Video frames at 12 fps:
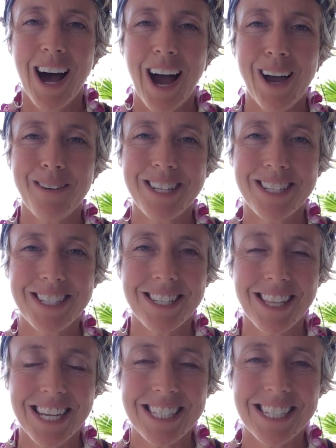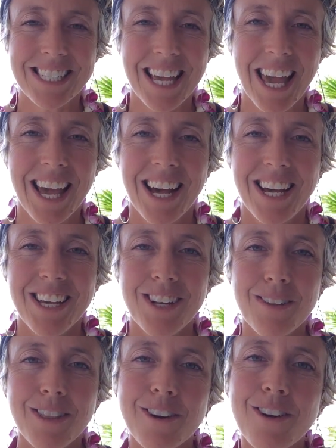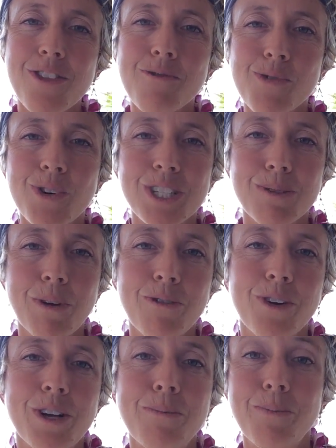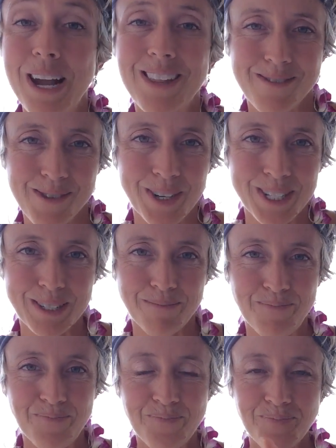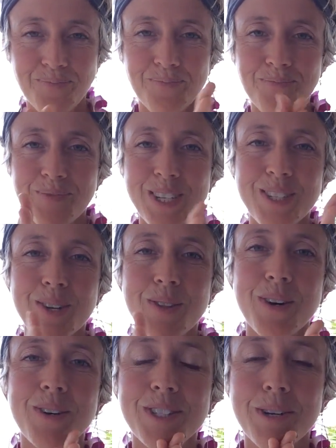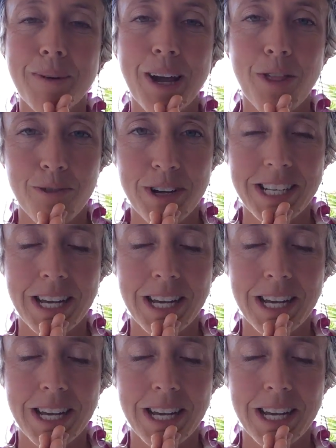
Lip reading: I always like to say, learn the rules before you break the rules. So those are my 3